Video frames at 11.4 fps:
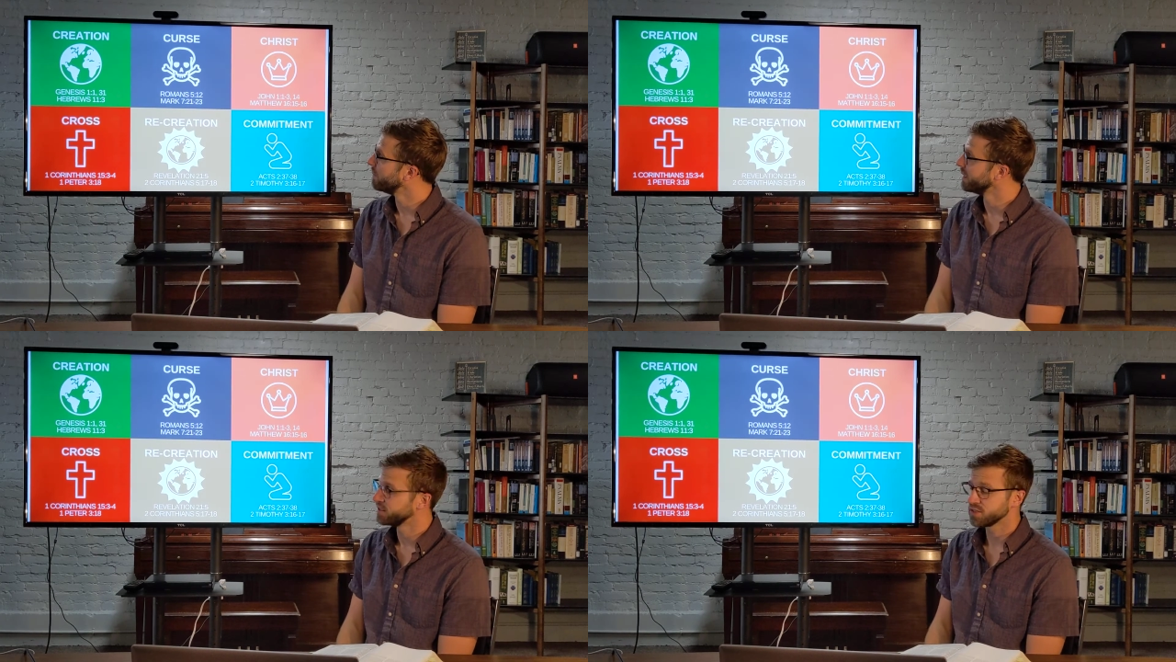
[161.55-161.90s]

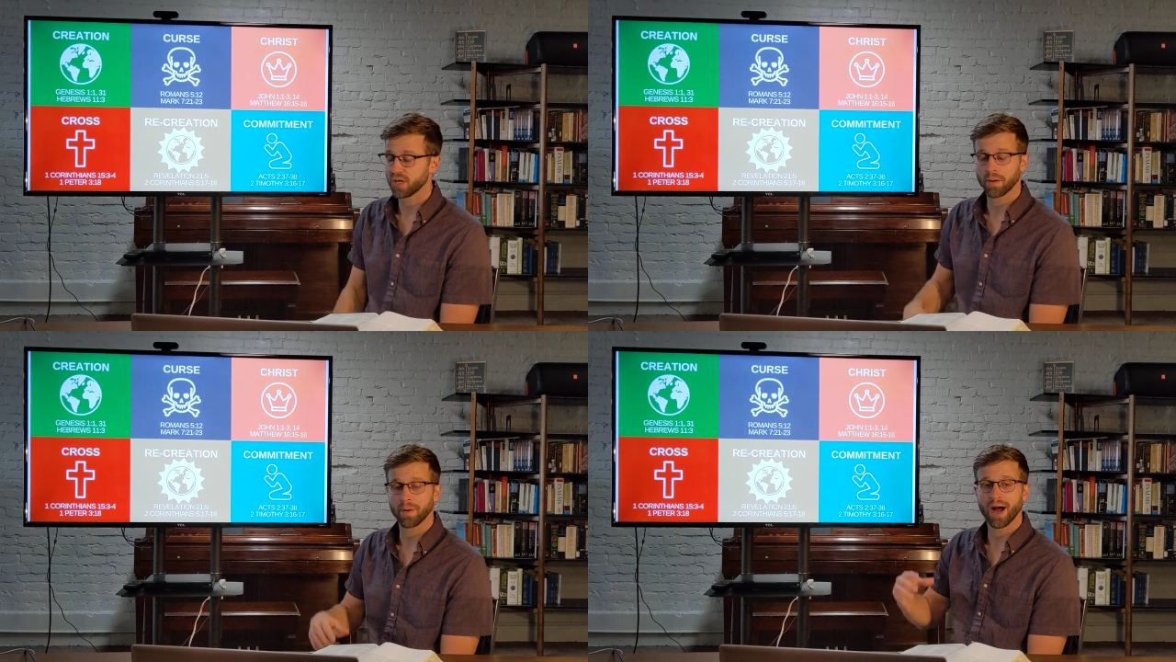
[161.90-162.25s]
and just
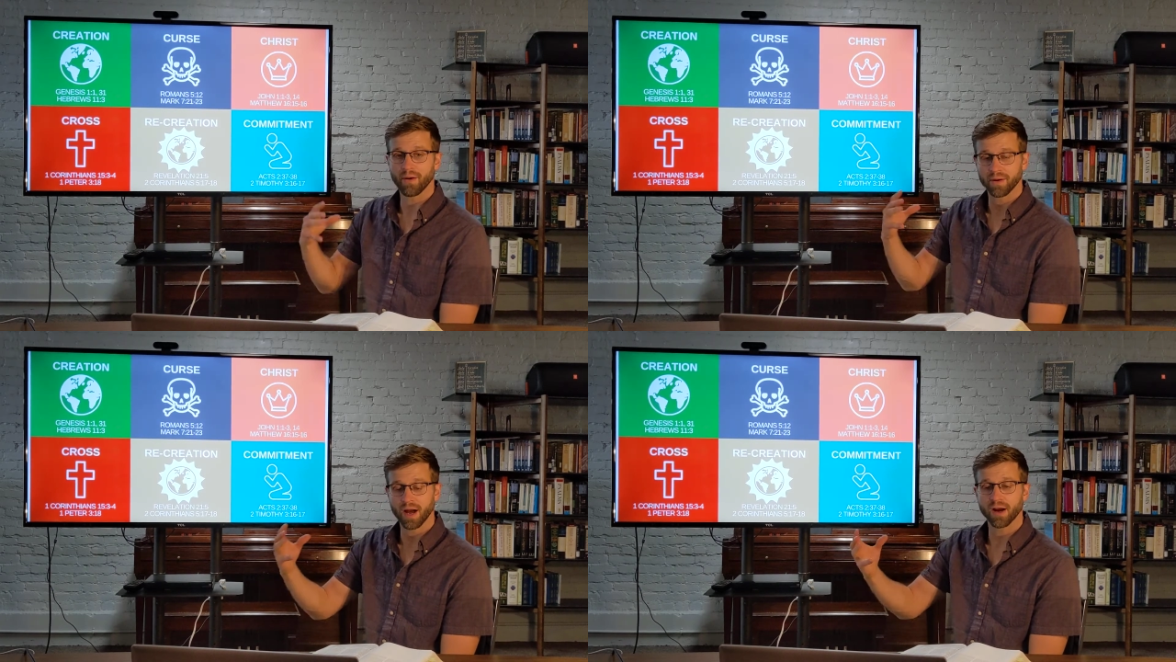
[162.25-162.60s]
talk about
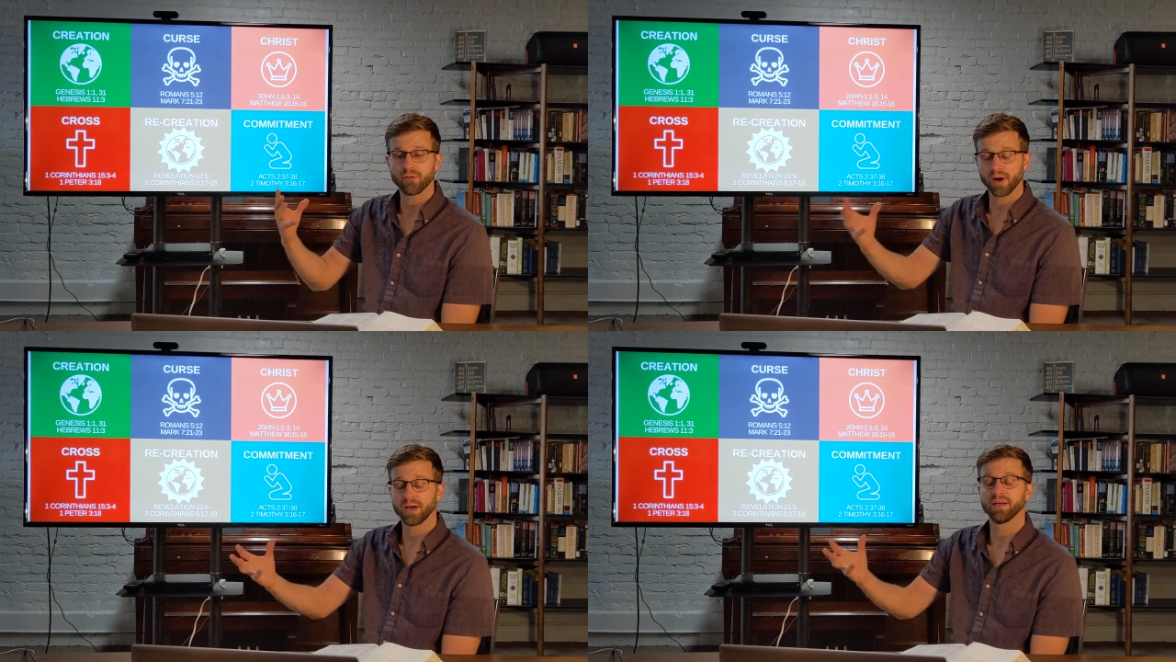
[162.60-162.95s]
how God
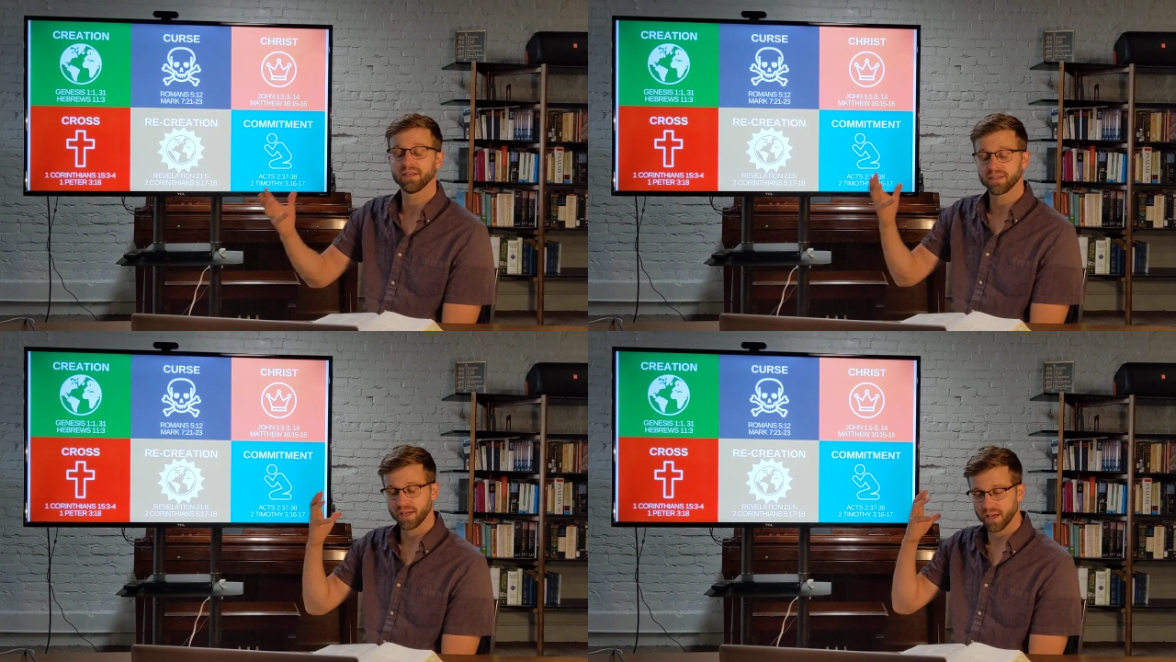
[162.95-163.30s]
created
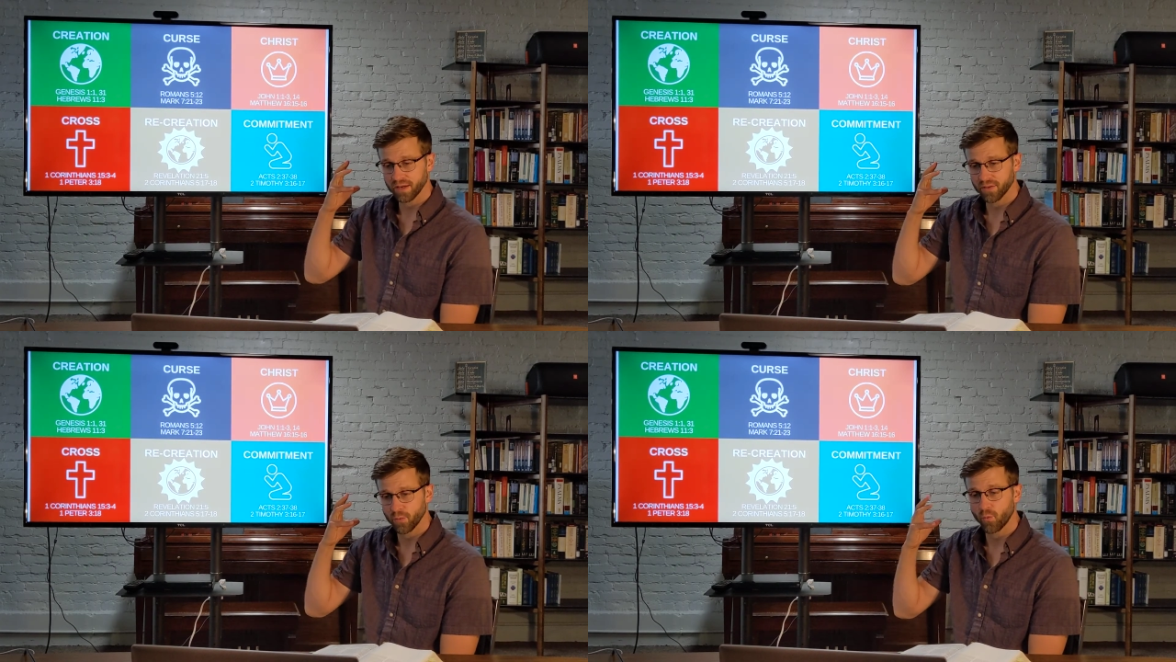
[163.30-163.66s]
it,
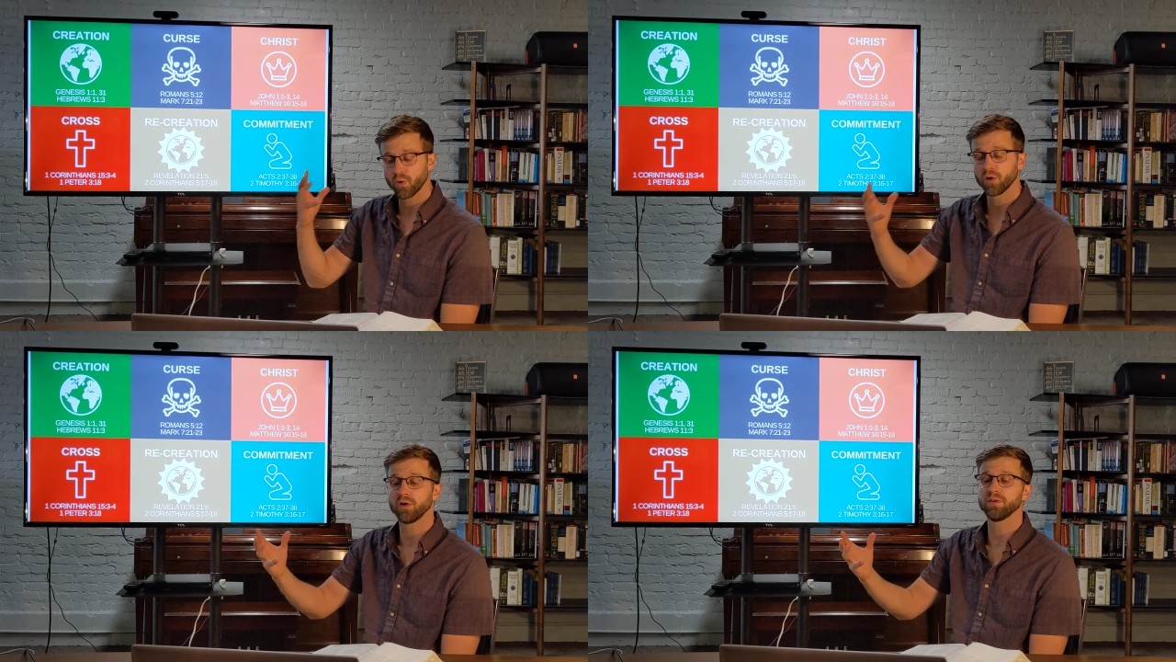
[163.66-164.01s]
the
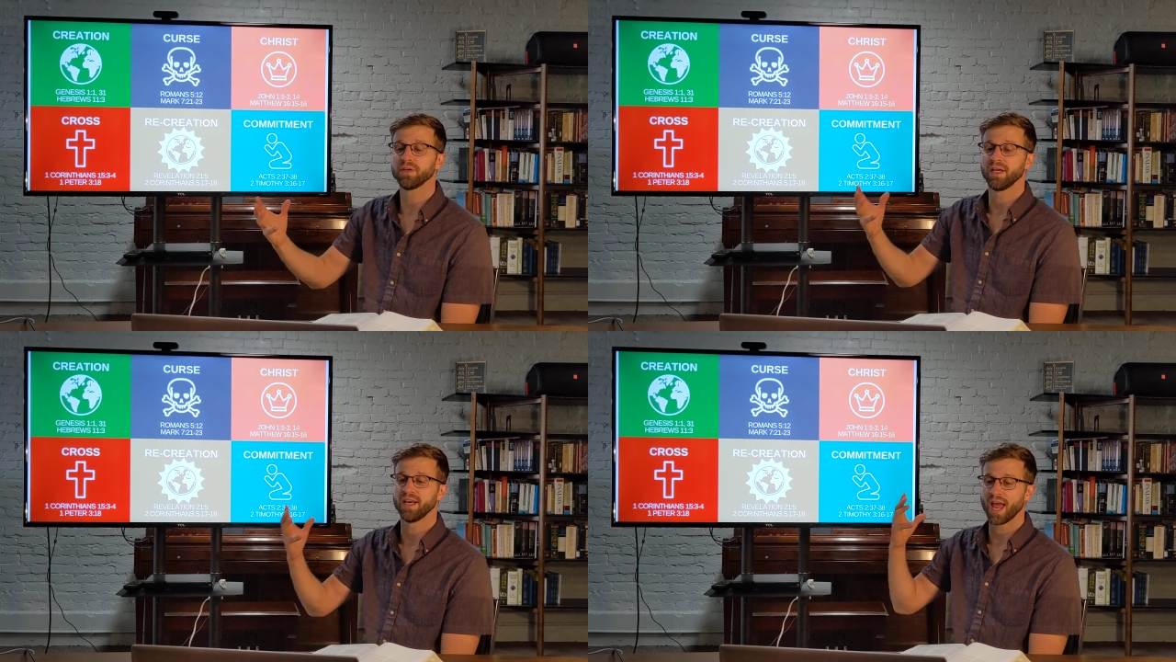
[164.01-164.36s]
world
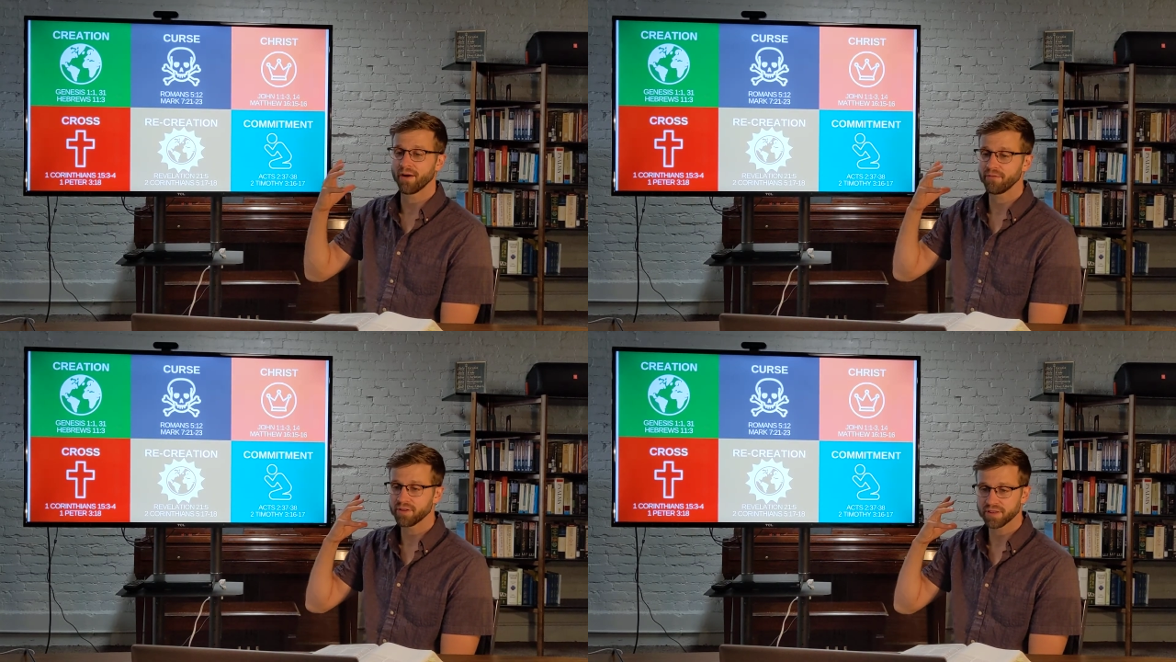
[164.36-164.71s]
and
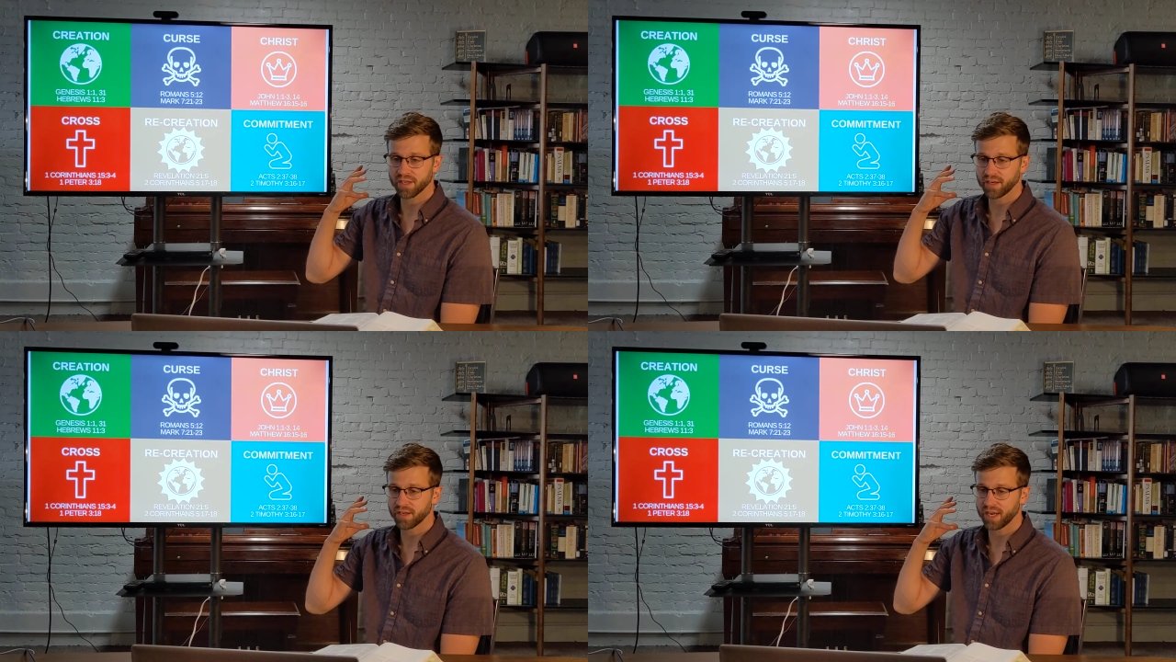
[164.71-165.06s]

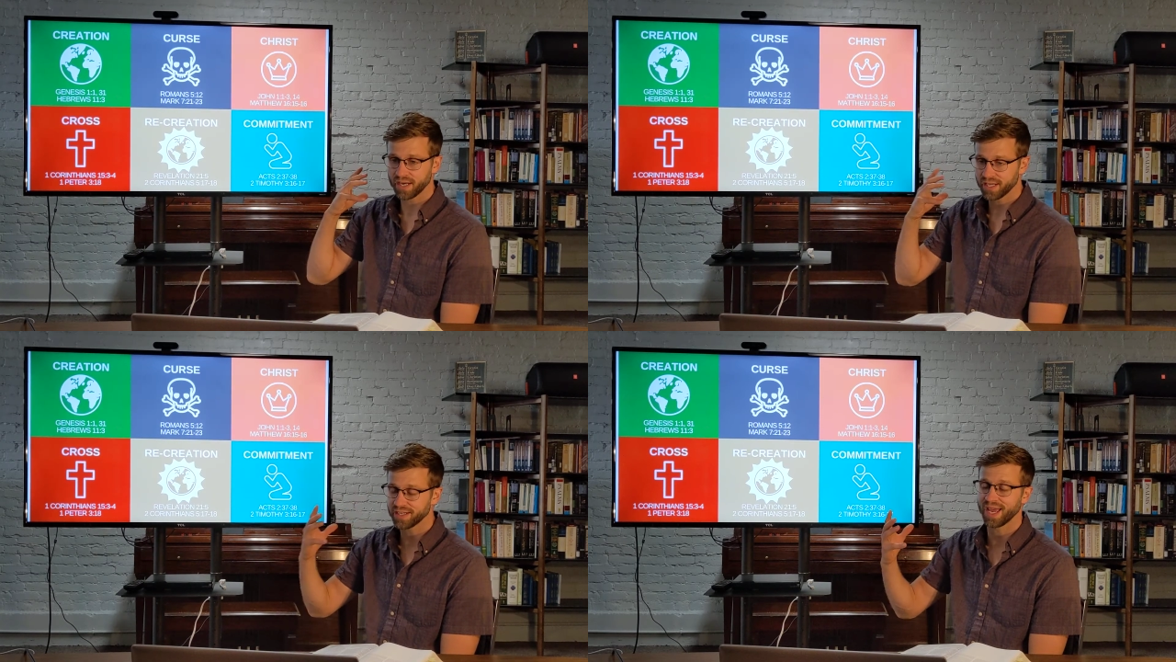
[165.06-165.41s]
everything in it.